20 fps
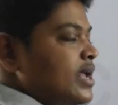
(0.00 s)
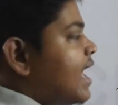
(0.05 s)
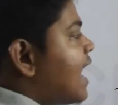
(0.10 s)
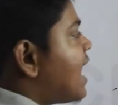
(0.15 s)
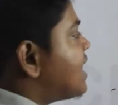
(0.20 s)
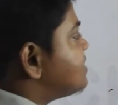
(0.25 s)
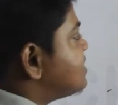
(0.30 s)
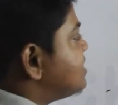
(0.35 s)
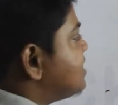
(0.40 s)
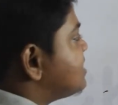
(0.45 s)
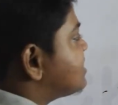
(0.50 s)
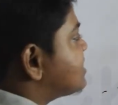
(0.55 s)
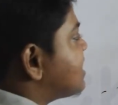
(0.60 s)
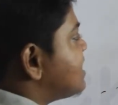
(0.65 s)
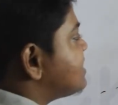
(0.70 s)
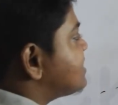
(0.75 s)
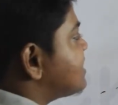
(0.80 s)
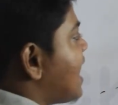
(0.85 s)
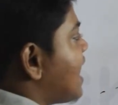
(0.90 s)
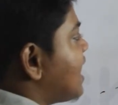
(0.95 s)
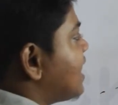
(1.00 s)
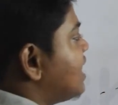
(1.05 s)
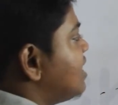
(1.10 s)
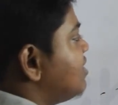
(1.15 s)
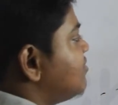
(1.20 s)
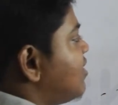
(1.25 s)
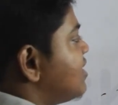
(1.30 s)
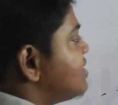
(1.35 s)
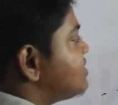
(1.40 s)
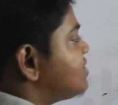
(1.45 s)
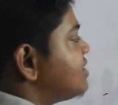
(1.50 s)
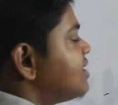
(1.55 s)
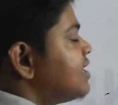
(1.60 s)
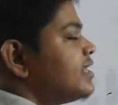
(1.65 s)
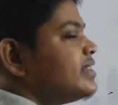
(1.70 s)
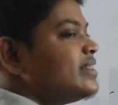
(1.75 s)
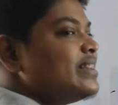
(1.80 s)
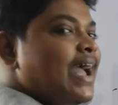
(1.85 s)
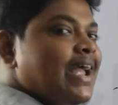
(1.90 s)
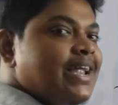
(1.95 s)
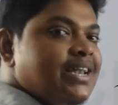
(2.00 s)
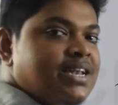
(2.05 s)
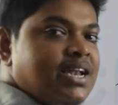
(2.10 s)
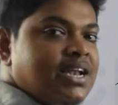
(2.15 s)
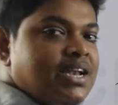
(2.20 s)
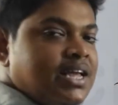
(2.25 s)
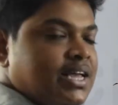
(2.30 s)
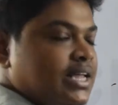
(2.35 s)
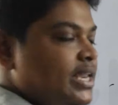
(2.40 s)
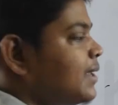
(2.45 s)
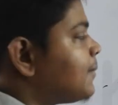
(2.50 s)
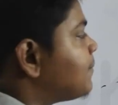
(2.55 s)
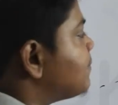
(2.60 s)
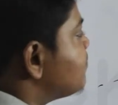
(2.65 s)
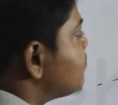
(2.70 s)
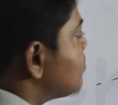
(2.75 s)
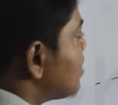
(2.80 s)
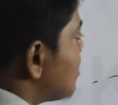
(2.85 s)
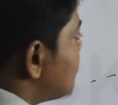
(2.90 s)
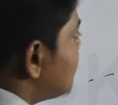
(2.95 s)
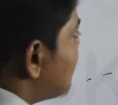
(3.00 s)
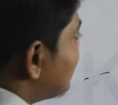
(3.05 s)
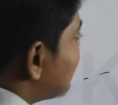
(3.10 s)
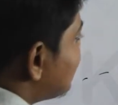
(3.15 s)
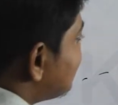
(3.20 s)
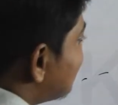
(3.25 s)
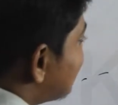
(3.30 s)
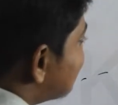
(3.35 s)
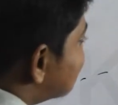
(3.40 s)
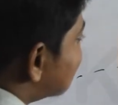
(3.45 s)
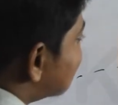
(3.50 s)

as in this case the angle was 90 degree. But in this